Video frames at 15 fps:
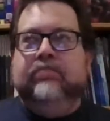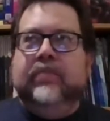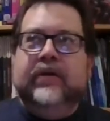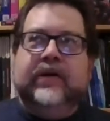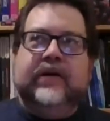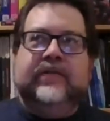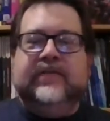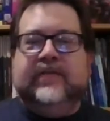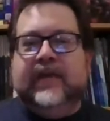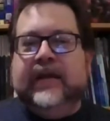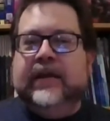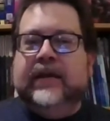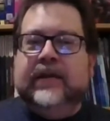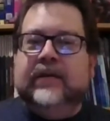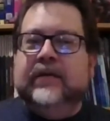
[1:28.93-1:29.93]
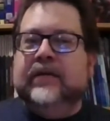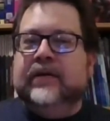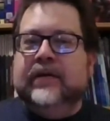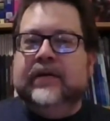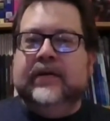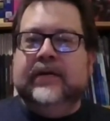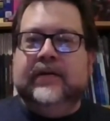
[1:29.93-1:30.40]
let's say,
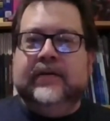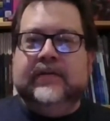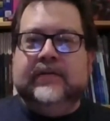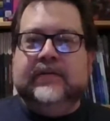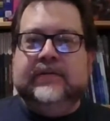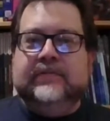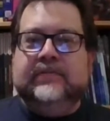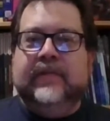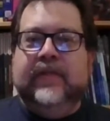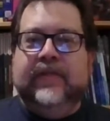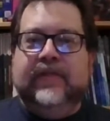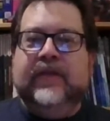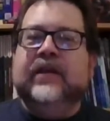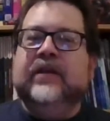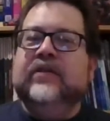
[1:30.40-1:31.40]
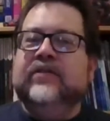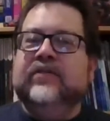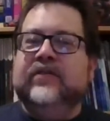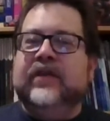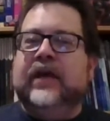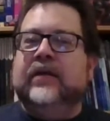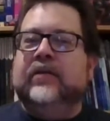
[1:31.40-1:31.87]

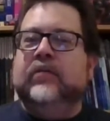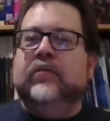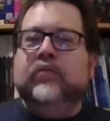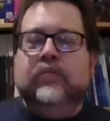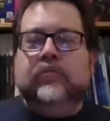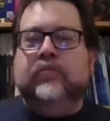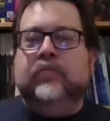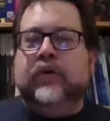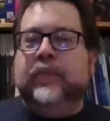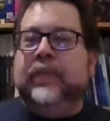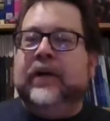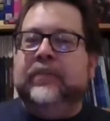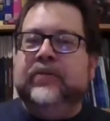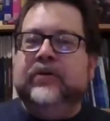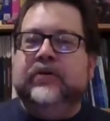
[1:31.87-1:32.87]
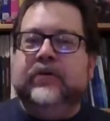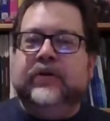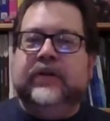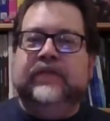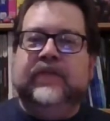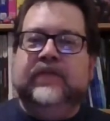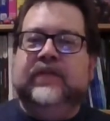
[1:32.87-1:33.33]
things that were popular during
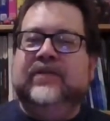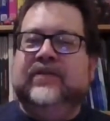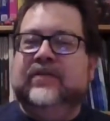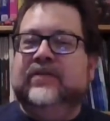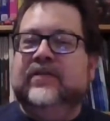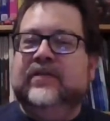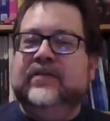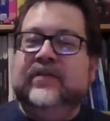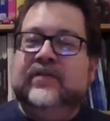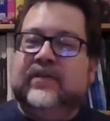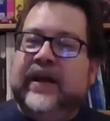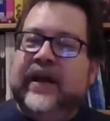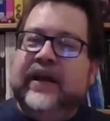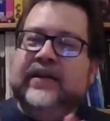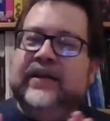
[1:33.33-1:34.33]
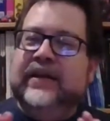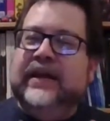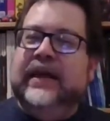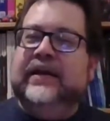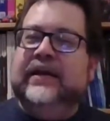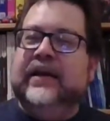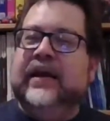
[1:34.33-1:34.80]
the 50s and 60s that hadn't
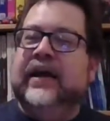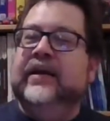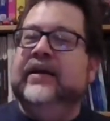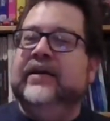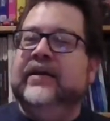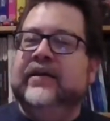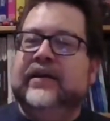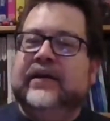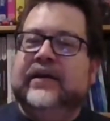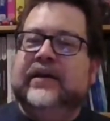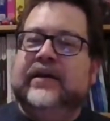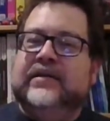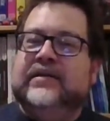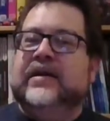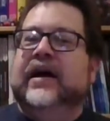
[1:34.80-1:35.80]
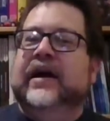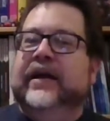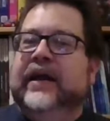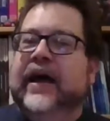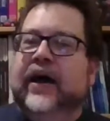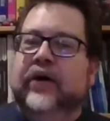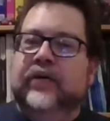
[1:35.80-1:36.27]
yet kind of died
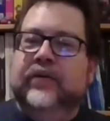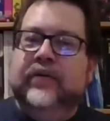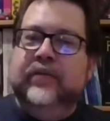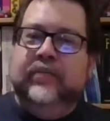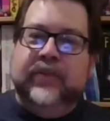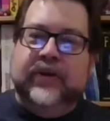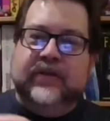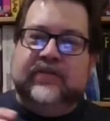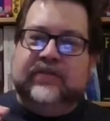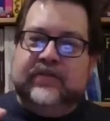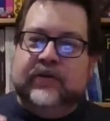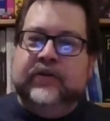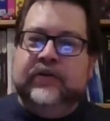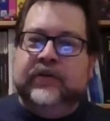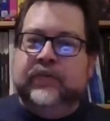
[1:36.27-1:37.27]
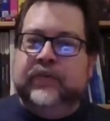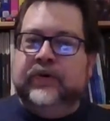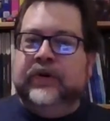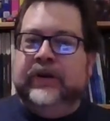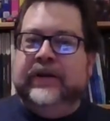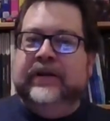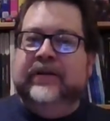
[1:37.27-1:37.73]
out, but slowly
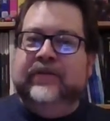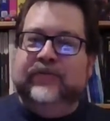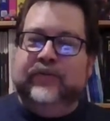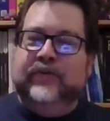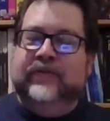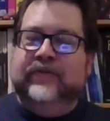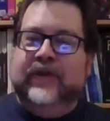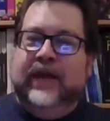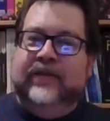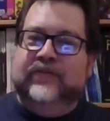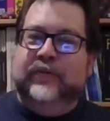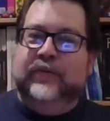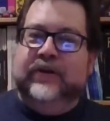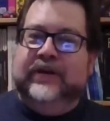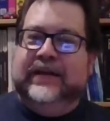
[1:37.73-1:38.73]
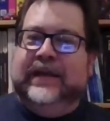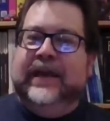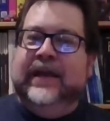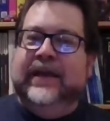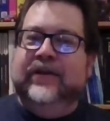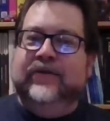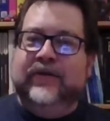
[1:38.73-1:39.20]
were in sort of, as it were,
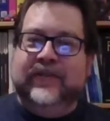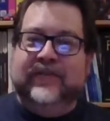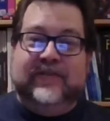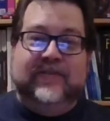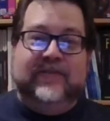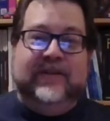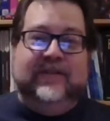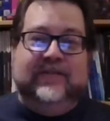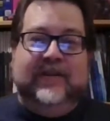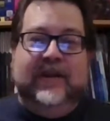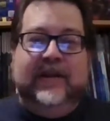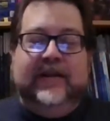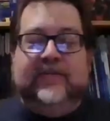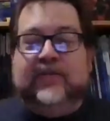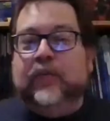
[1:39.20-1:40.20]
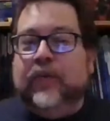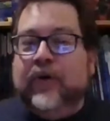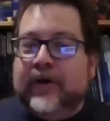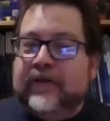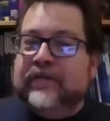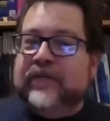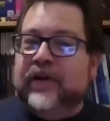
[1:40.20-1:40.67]
decay during the 70s and 80s. And
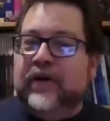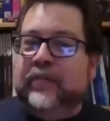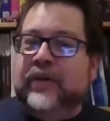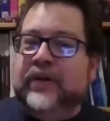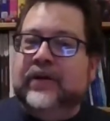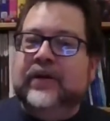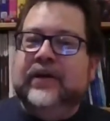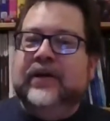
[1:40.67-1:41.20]
one of them